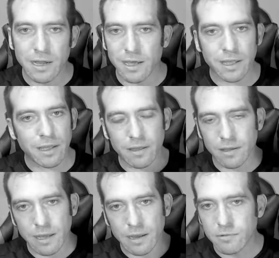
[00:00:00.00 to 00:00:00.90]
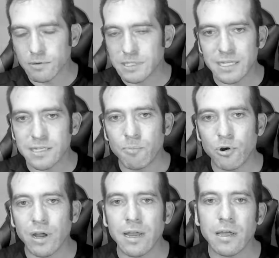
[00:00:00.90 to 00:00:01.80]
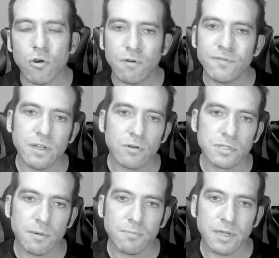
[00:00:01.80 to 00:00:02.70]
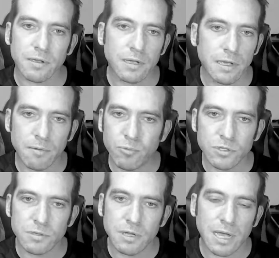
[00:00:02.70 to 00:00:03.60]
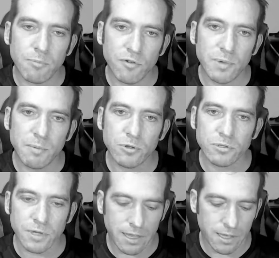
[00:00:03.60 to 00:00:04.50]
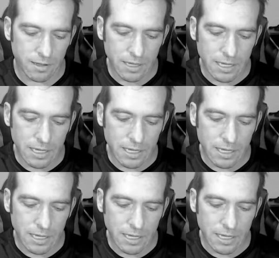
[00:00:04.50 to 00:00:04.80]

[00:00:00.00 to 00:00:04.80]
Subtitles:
like set up a regular coffee or something, put a couple of people together,